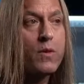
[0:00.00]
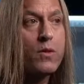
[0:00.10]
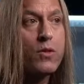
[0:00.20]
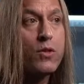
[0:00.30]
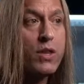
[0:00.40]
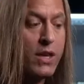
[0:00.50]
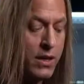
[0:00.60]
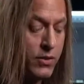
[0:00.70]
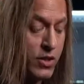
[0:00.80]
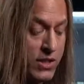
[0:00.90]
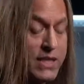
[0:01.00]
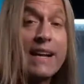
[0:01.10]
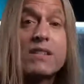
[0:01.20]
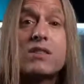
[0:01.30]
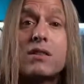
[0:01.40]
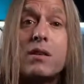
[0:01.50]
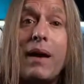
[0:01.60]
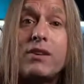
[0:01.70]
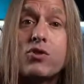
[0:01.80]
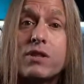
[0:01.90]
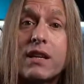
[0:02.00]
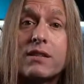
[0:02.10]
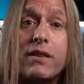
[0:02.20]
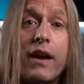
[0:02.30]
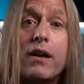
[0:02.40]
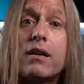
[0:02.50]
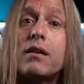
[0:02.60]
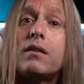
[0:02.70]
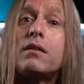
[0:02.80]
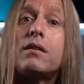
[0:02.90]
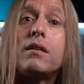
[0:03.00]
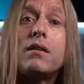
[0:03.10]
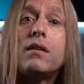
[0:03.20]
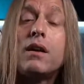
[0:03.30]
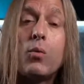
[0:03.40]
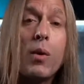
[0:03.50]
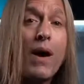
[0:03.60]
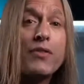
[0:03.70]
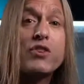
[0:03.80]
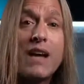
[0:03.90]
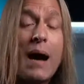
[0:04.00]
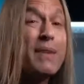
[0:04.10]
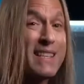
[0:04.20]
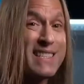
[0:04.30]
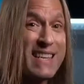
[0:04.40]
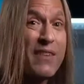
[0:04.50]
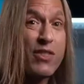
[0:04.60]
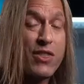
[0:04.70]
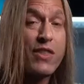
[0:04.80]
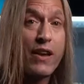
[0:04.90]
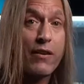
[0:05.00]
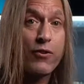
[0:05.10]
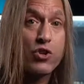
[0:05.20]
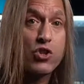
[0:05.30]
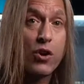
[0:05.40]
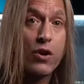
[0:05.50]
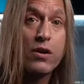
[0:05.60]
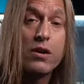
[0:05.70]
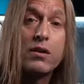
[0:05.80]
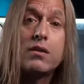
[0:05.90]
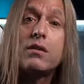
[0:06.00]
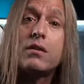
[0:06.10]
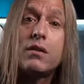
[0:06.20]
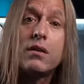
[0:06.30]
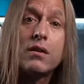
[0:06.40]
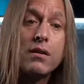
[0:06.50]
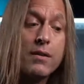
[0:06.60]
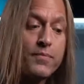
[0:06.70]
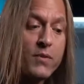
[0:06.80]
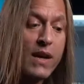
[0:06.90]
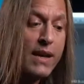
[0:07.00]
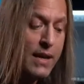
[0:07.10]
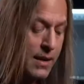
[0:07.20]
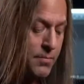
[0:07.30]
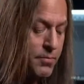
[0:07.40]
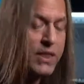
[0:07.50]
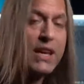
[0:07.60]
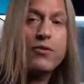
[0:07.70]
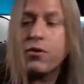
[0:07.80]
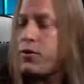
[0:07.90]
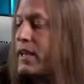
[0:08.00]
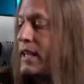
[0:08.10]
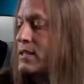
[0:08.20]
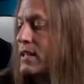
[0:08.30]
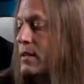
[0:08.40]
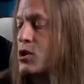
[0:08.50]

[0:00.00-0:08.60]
the sixth, the major sixth in there. We want the dominant seventh in there for sure. Okay? But the other thing is, and let me